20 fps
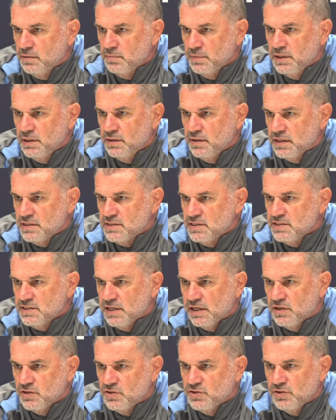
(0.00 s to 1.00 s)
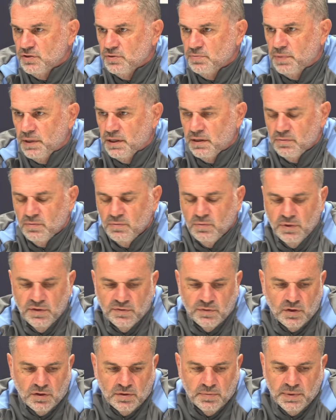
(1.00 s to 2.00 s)
I mean, that's his attitude, but
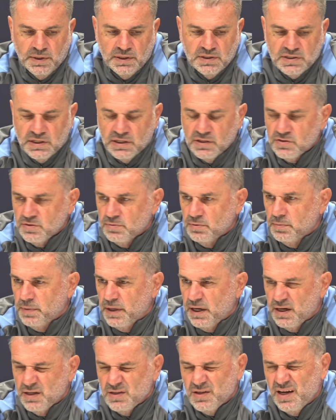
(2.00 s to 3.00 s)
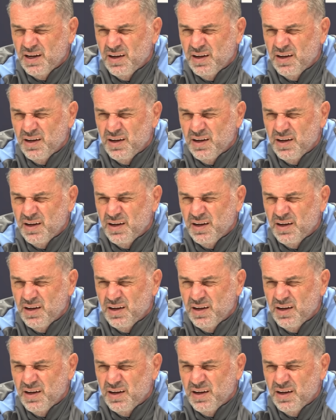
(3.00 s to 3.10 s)
we've got to be sensible about it.